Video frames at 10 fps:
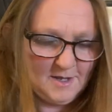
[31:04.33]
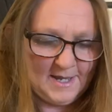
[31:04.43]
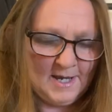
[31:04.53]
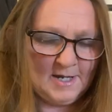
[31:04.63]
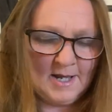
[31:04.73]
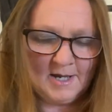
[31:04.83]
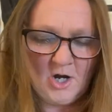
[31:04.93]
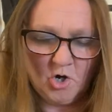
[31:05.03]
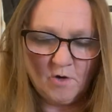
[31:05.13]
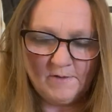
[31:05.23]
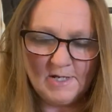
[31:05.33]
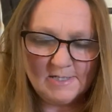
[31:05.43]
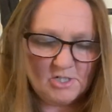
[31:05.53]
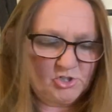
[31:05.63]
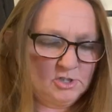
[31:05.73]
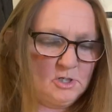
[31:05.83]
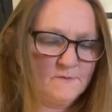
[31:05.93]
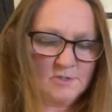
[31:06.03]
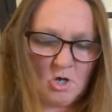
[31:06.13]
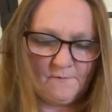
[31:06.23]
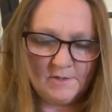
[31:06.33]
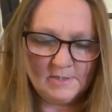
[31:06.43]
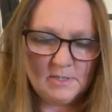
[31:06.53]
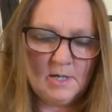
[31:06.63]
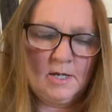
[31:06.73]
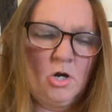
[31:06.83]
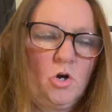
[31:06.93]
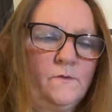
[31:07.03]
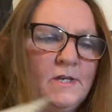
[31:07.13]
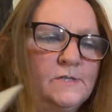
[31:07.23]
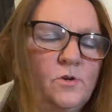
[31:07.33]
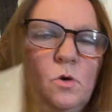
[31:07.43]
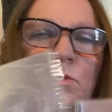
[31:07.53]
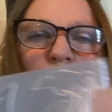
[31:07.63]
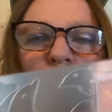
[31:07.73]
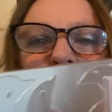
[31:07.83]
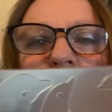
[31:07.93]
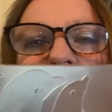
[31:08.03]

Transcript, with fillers: And I got her these because she loves dolphins. I got her these for her wall.